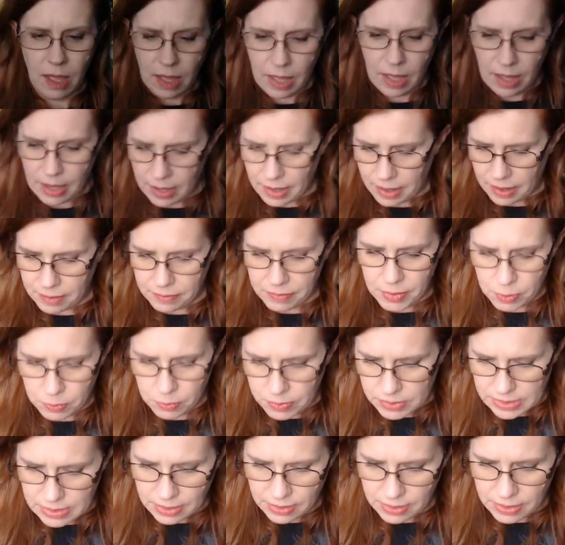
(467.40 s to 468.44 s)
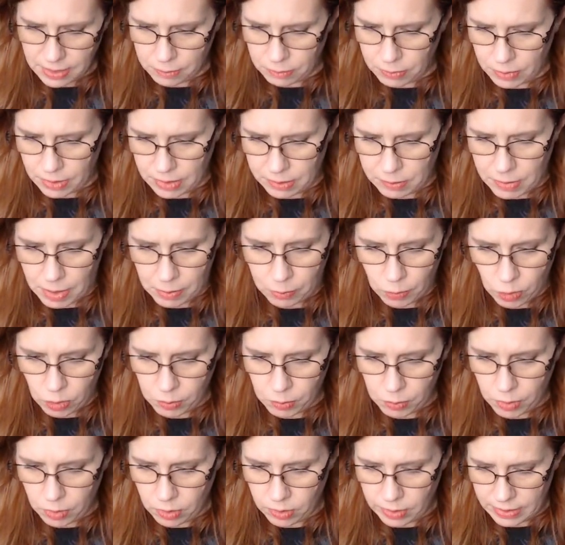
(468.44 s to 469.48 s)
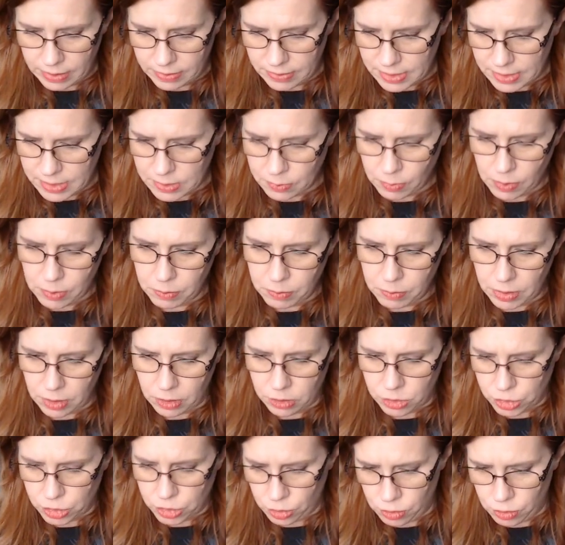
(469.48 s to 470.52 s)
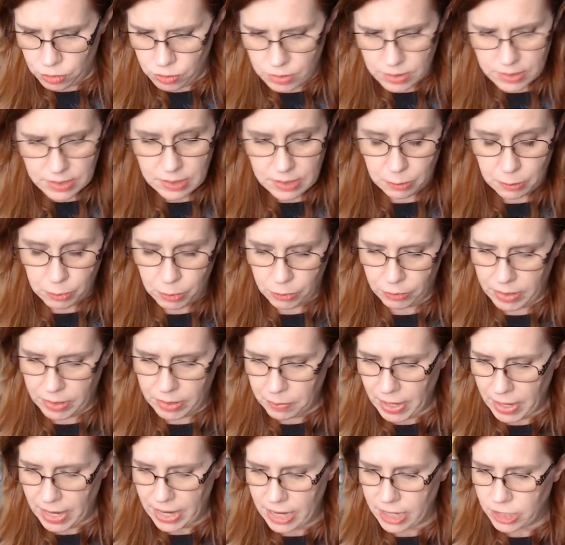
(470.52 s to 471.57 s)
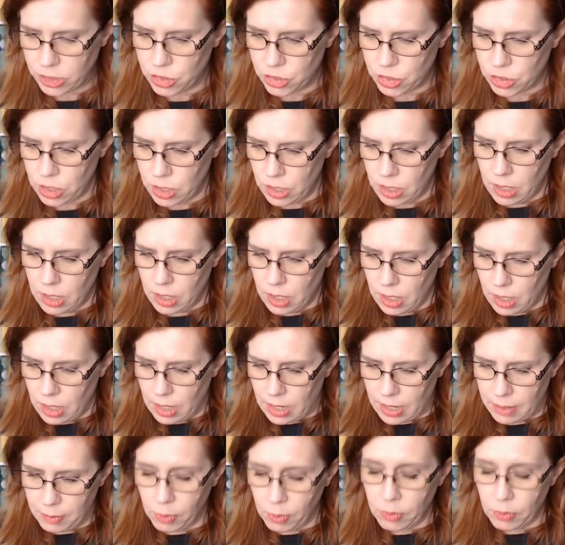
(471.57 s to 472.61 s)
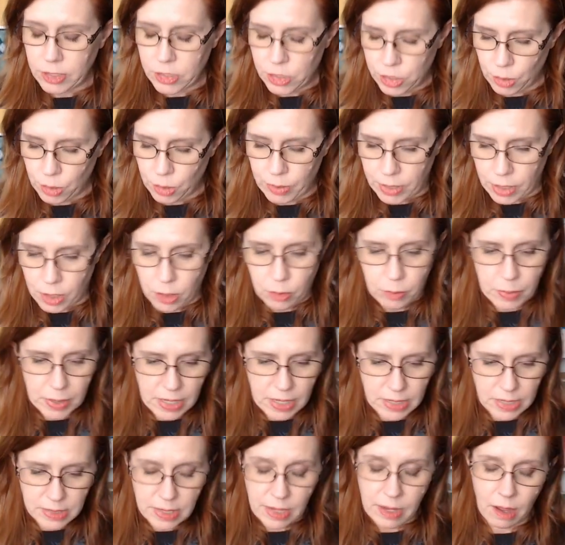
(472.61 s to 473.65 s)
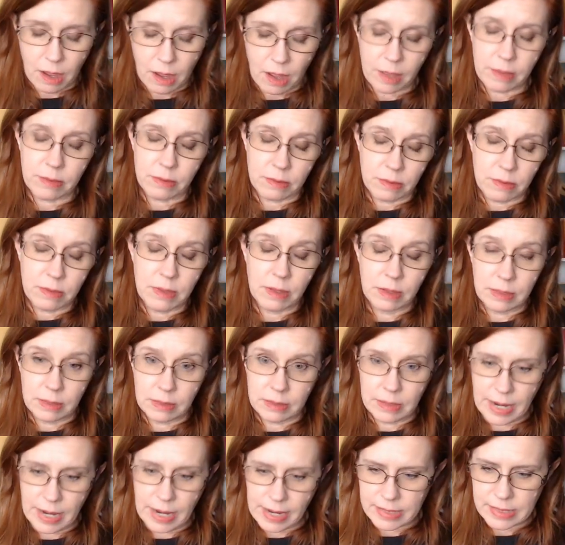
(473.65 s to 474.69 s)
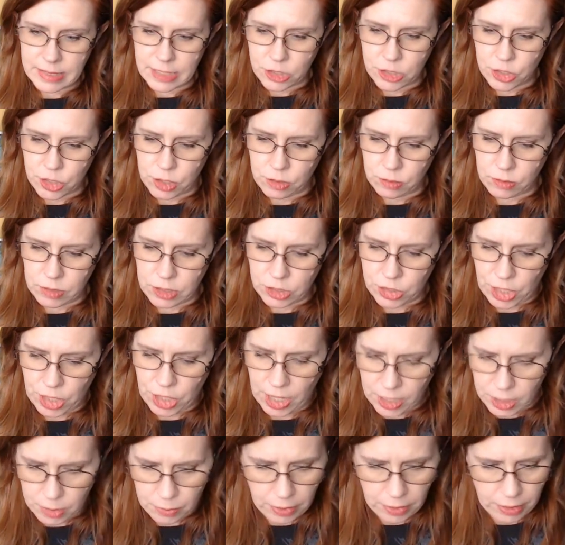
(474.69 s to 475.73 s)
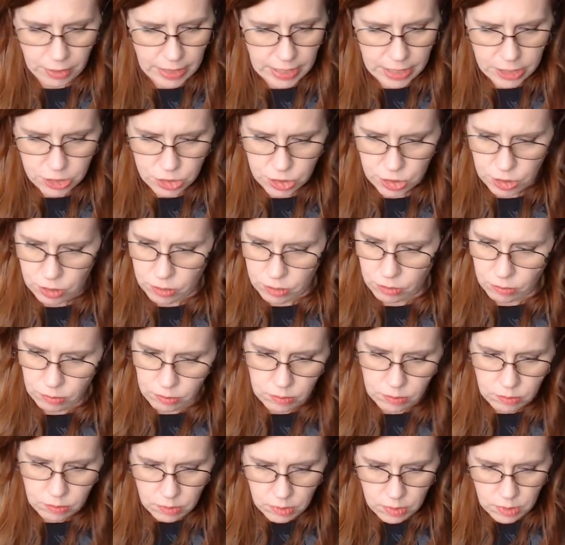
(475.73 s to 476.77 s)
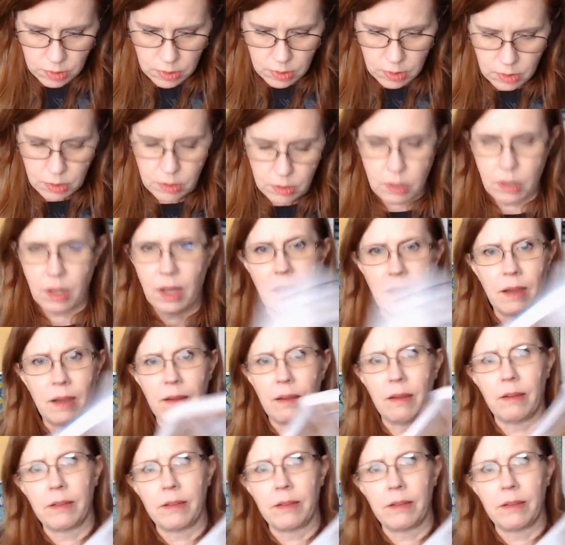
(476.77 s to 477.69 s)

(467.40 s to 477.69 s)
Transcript: Um, there was nothing really memorable in this one, but I'll show you the summary page. I'm only showing you because I got the next issue, the January issue, uh,